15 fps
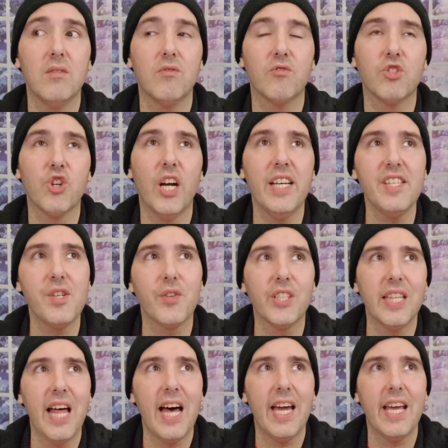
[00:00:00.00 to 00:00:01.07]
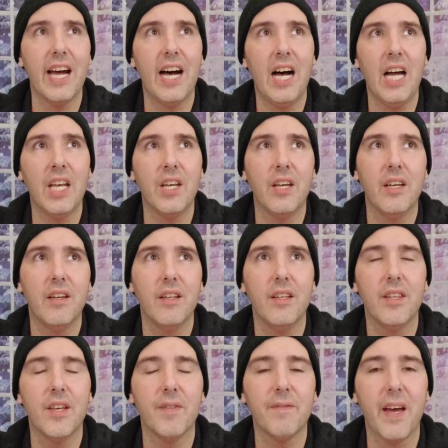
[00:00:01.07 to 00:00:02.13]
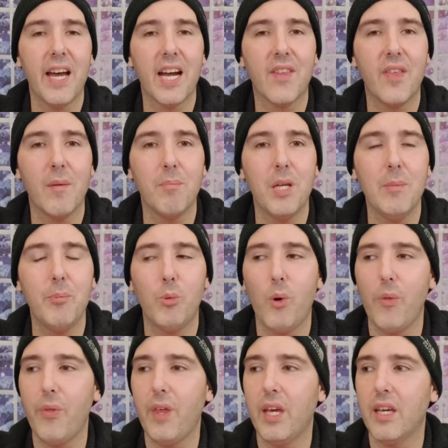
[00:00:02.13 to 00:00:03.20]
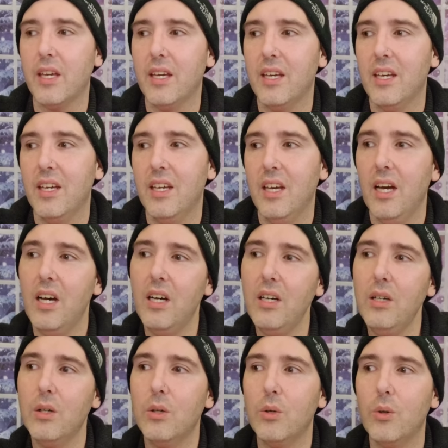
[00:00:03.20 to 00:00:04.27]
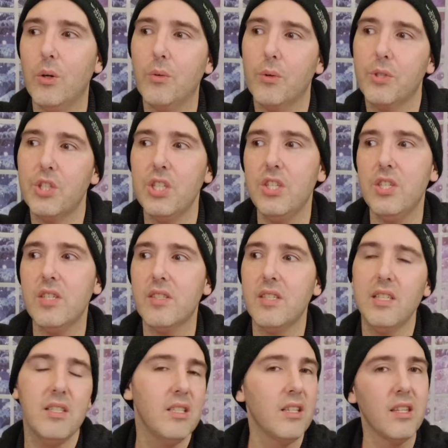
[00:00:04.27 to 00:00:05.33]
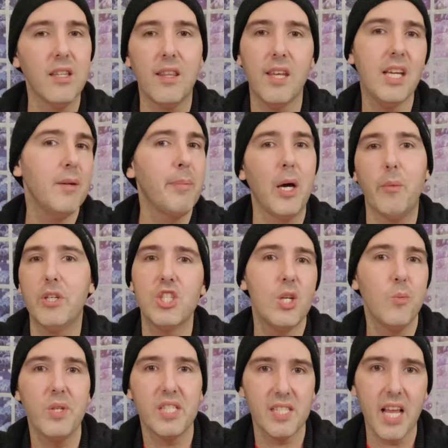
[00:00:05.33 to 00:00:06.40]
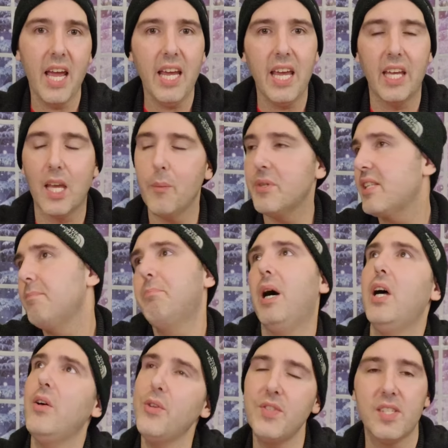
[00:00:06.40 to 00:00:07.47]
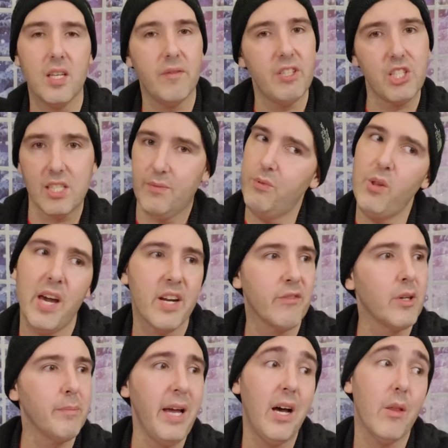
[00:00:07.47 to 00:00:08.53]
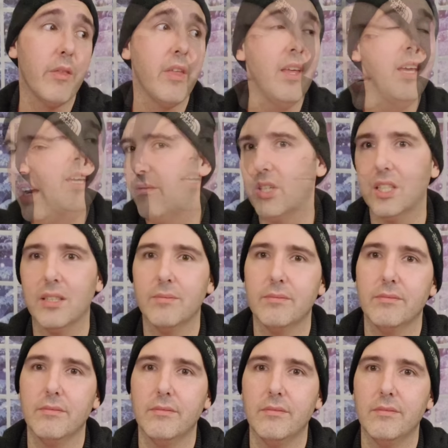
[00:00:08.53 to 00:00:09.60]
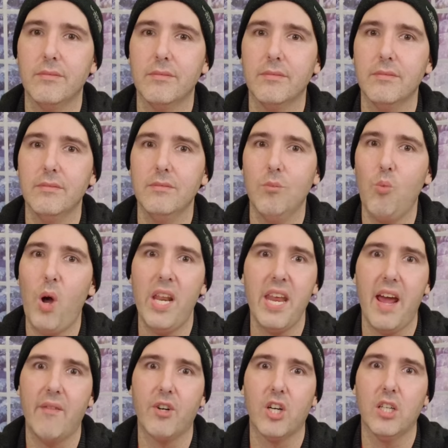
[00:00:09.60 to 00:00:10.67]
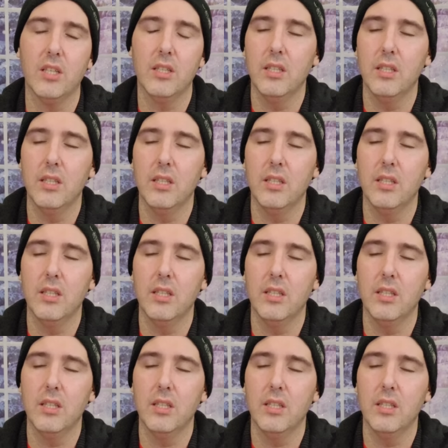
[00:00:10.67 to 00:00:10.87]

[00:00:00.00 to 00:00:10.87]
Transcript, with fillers: tries to rely on the fact that people will think oh, she just didn't think about what she was saying. It was impulsive. It just flew out of her mouth. Whatever. Whatever.